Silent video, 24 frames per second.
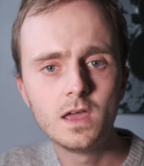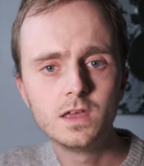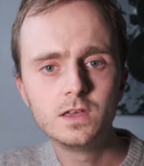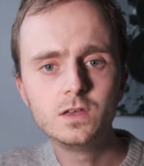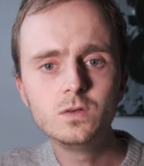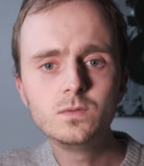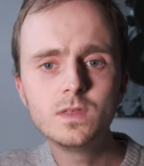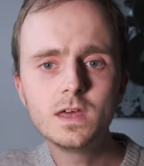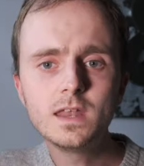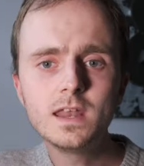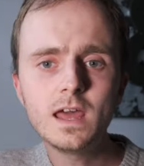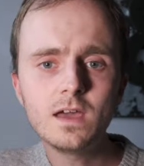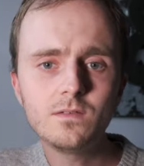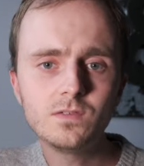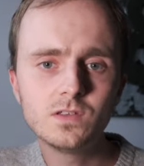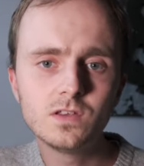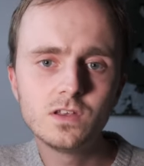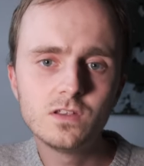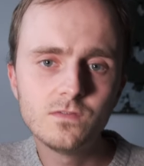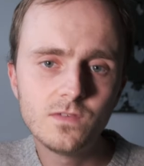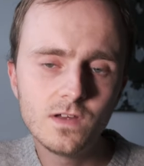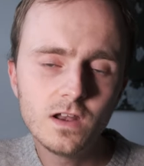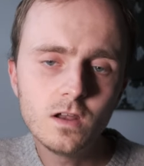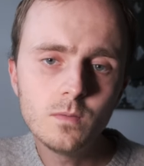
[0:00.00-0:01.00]
you then have to
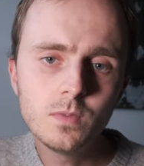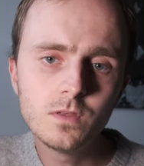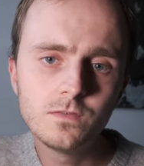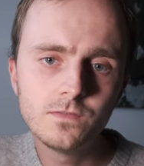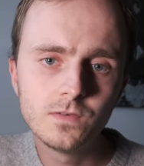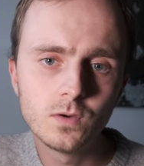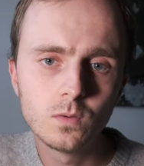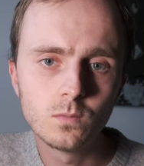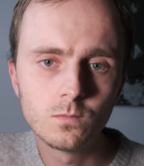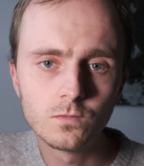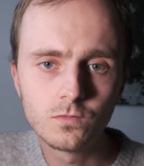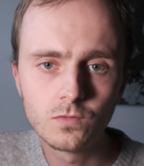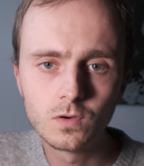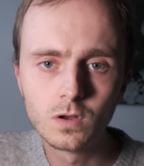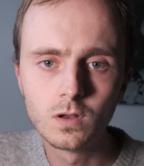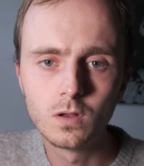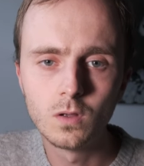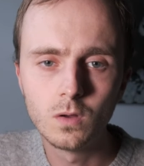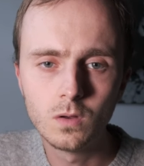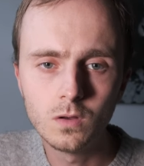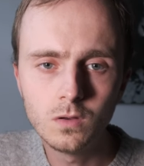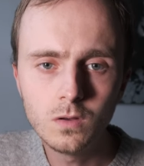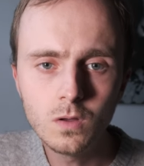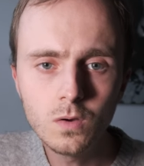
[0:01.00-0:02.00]
develop the film for a
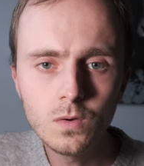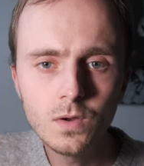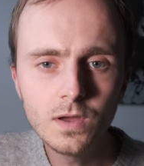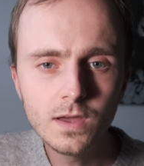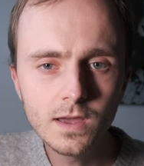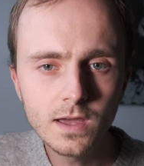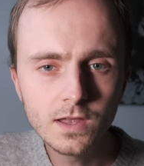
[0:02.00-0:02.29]
lot longer,